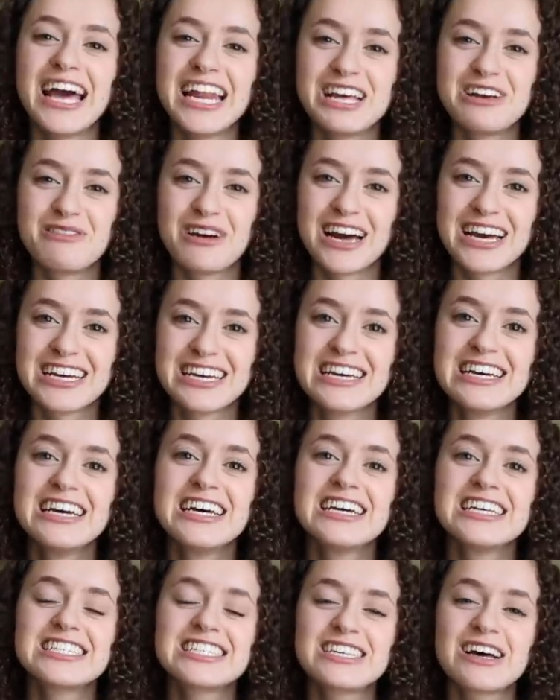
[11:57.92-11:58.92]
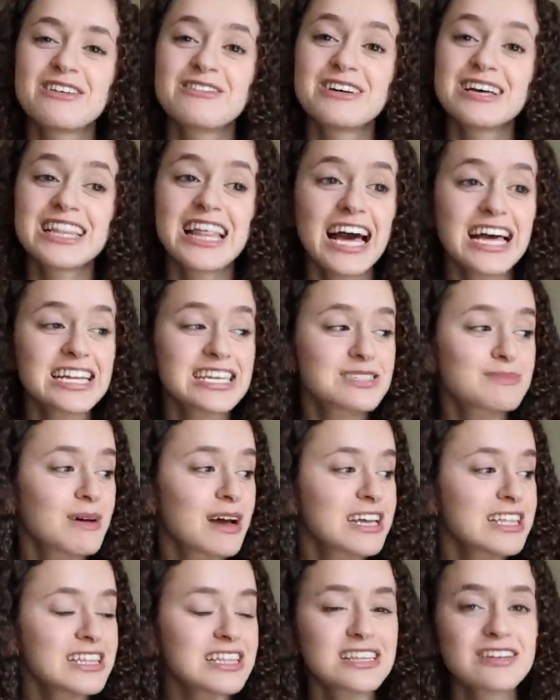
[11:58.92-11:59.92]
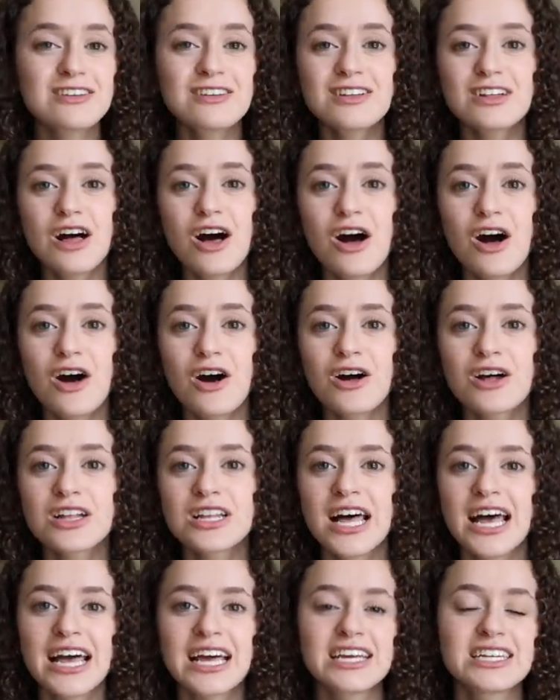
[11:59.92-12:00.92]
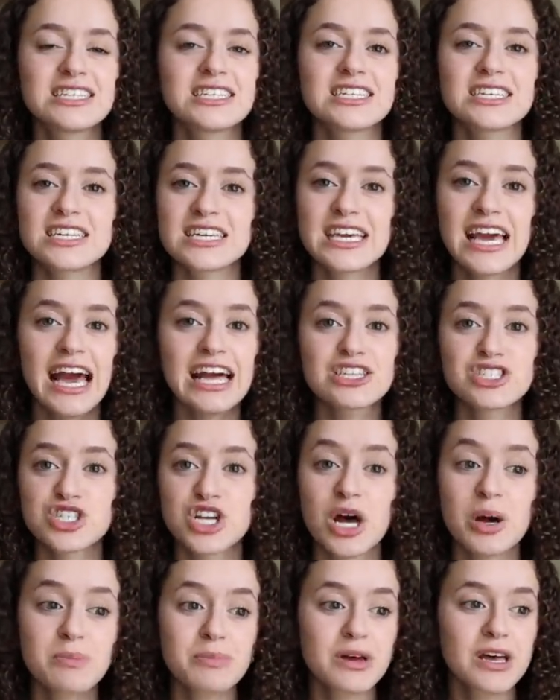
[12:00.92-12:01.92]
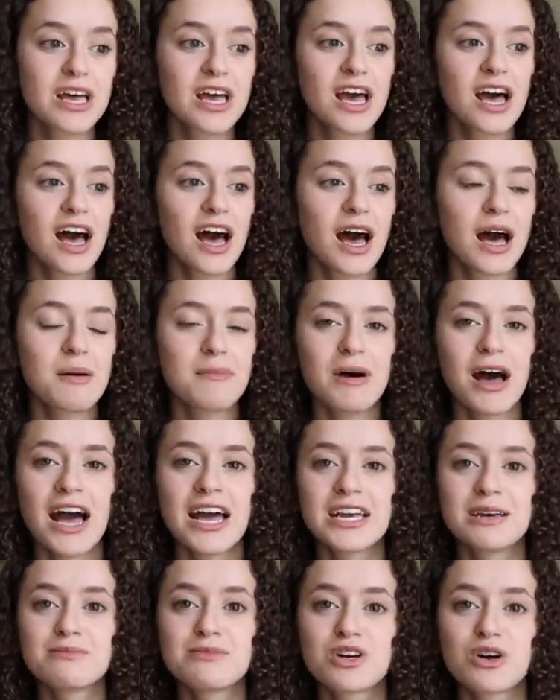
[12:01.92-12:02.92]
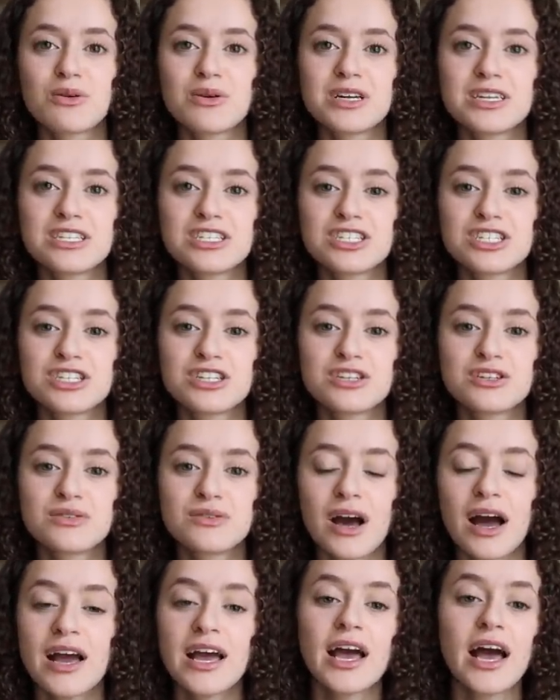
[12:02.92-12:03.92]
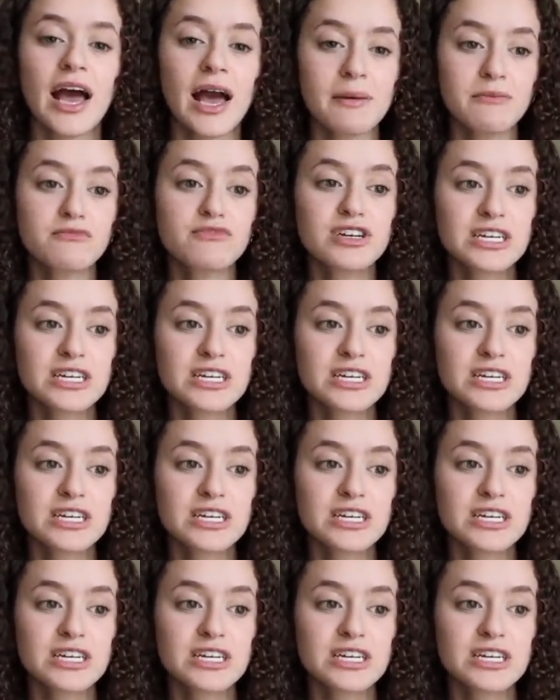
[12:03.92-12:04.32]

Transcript: anyway, so that is my little haul and catch up. Um, I am going to, I, I'm